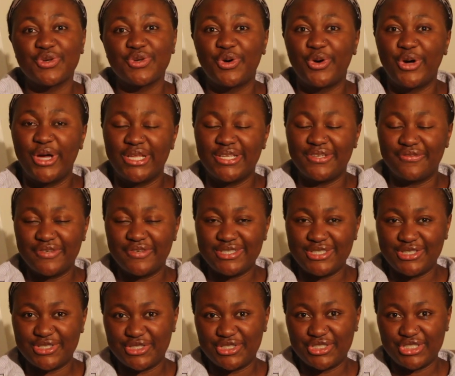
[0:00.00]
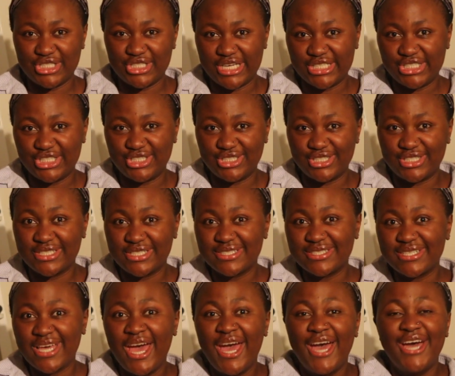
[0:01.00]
or any video suggestions.